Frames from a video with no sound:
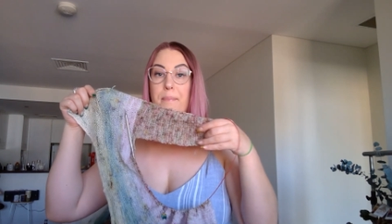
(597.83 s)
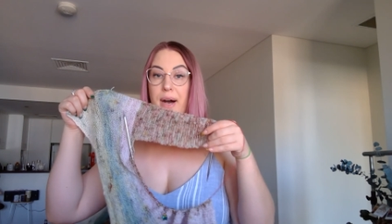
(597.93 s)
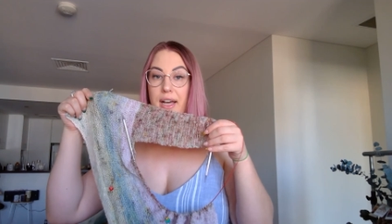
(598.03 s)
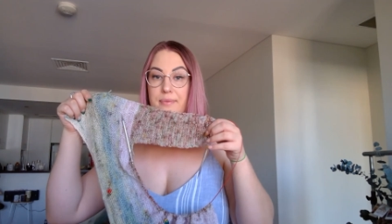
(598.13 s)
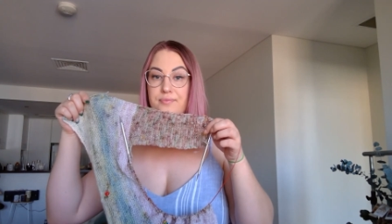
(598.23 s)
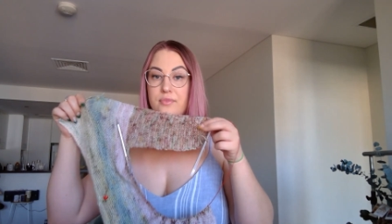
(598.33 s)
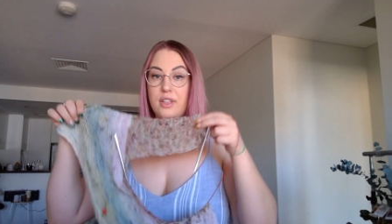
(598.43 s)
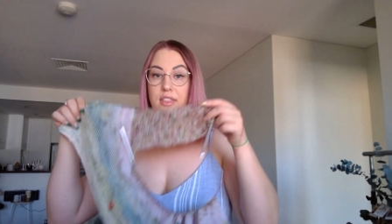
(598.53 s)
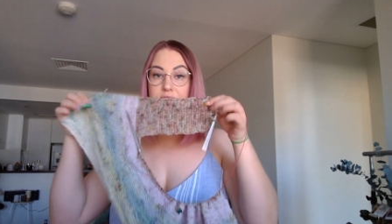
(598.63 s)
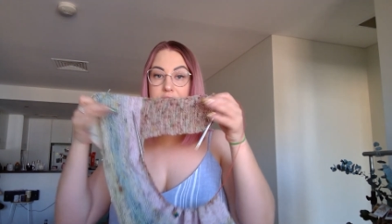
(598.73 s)
but
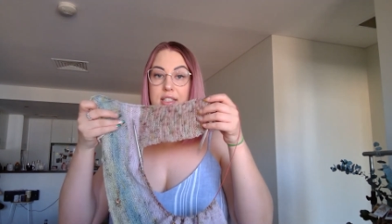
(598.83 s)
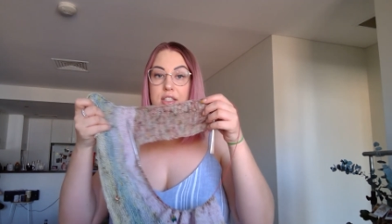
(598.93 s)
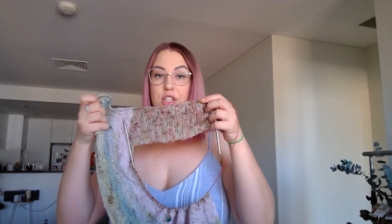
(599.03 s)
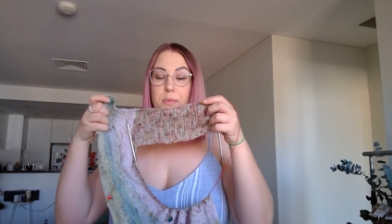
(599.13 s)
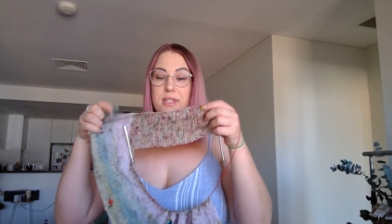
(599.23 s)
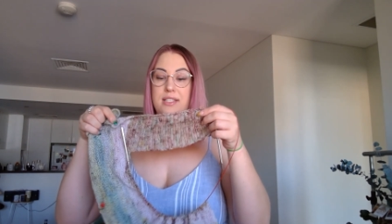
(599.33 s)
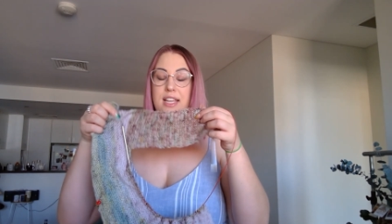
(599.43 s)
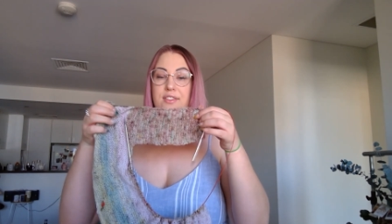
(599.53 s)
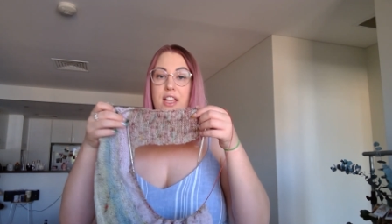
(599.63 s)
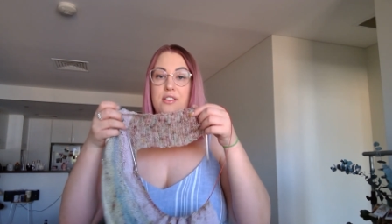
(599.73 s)
this is the top of the
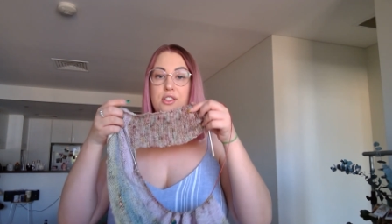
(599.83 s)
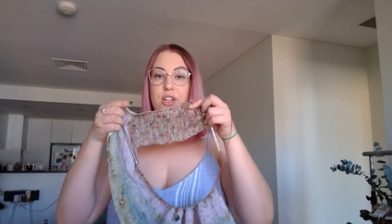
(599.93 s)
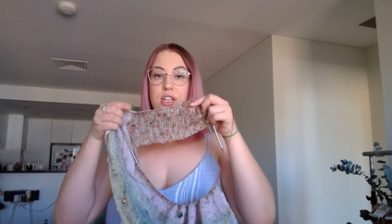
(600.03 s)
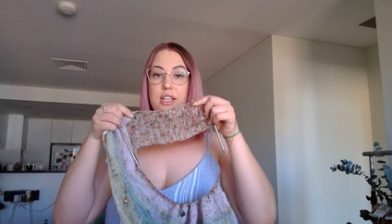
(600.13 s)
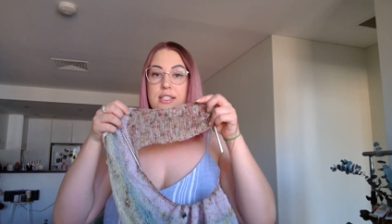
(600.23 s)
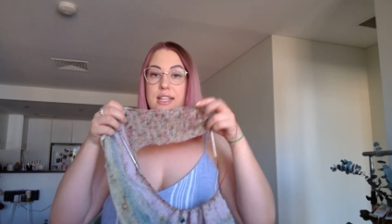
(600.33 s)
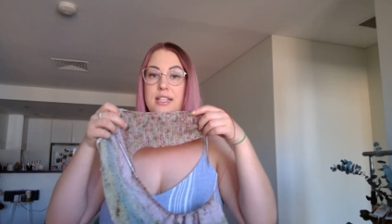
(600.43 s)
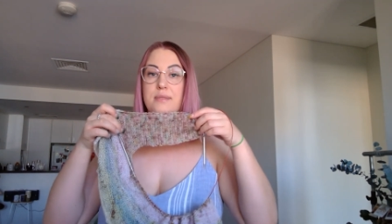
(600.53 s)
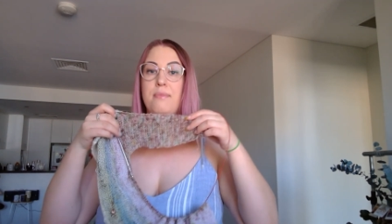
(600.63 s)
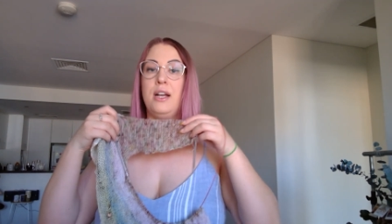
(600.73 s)
sleeve now. So you can see
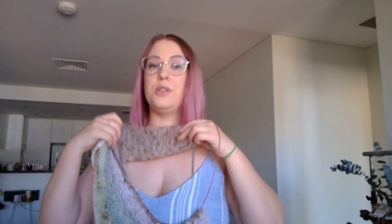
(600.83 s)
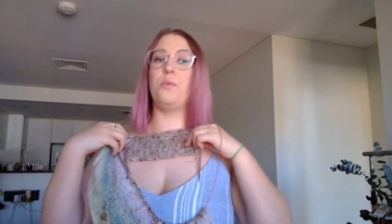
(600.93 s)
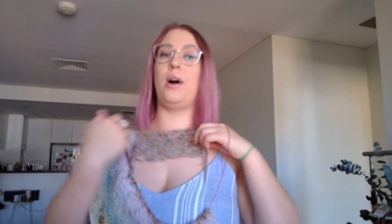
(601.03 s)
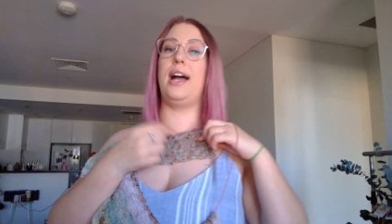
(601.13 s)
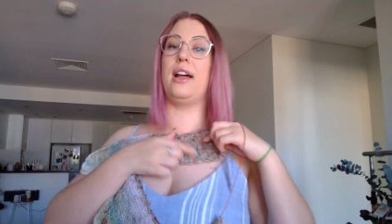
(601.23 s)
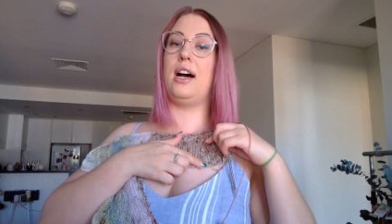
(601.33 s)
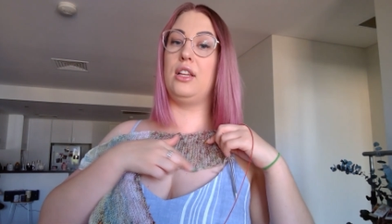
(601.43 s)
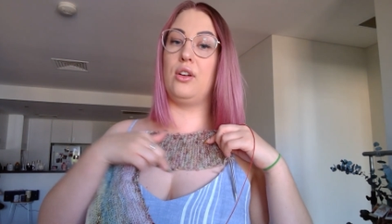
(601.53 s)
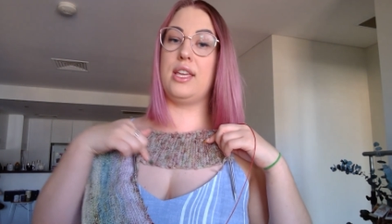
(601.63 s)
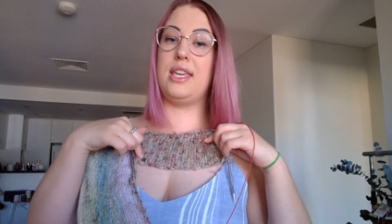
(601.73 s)
it's much wider
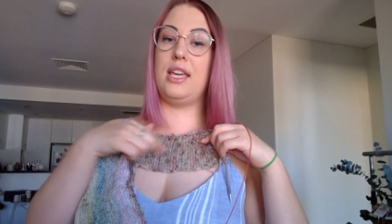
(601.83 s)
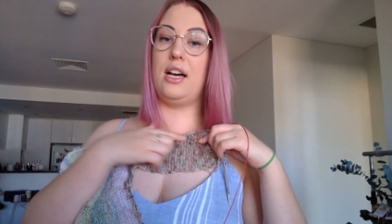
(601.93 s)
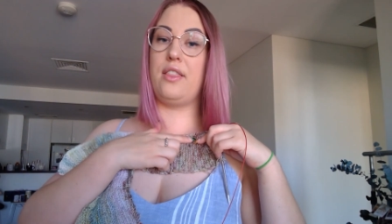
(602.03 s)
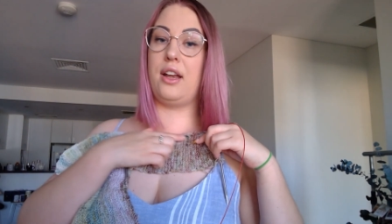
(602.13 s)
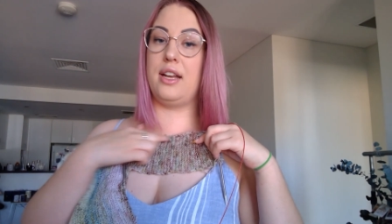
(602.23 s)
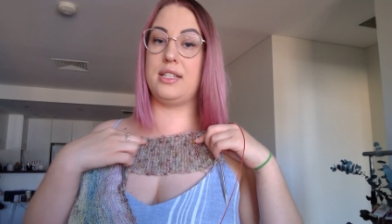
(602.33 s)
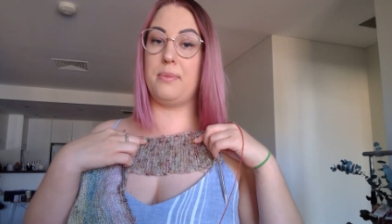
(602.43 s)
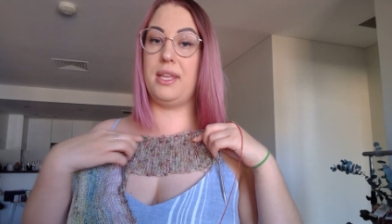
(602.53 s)
along here than it is